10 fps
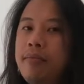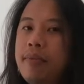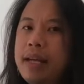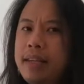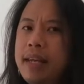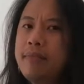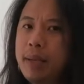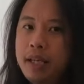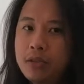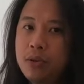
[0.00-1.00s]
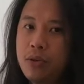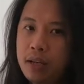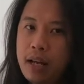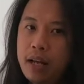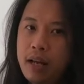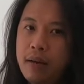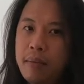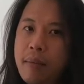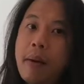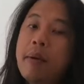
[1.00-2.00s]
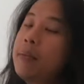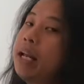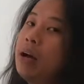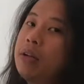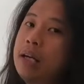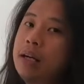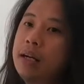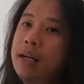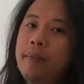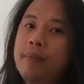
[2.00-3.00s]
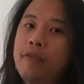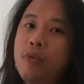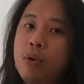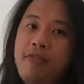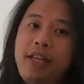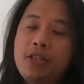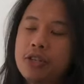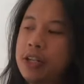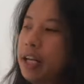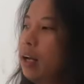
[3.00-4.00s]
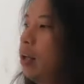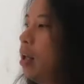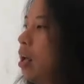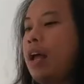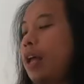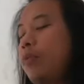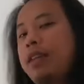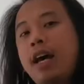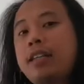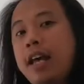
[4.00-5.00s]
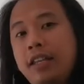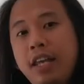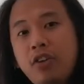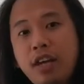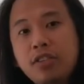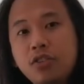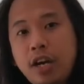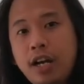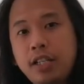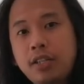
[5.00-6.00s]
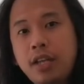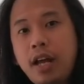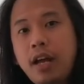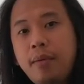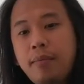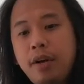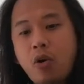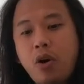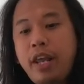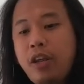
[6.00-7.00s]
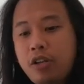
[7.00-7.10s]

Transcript: I think pretty soon, mapapabili ako ng full feature niya. And with that, I think you can start recording your